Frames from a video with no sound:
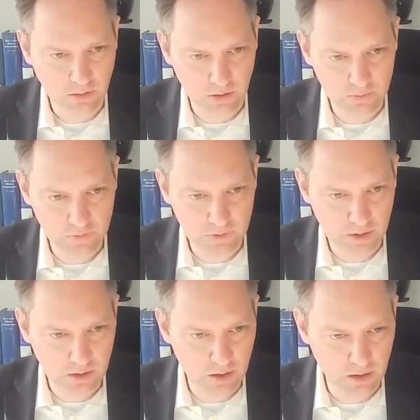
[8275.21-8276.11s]
on
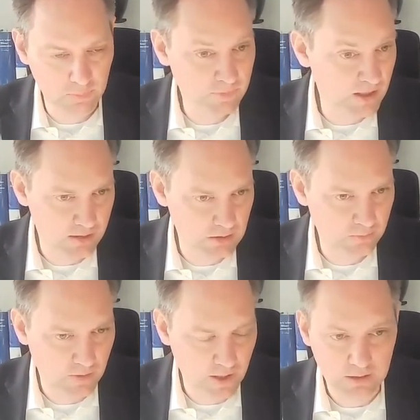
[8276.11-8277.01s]
the tax
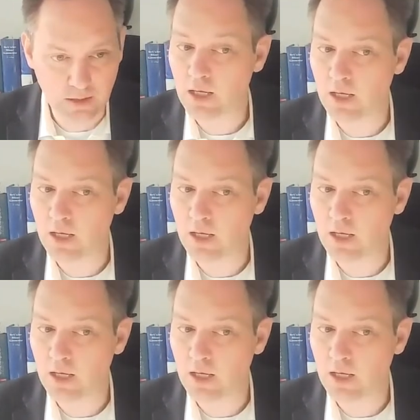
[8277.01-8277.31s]
effect,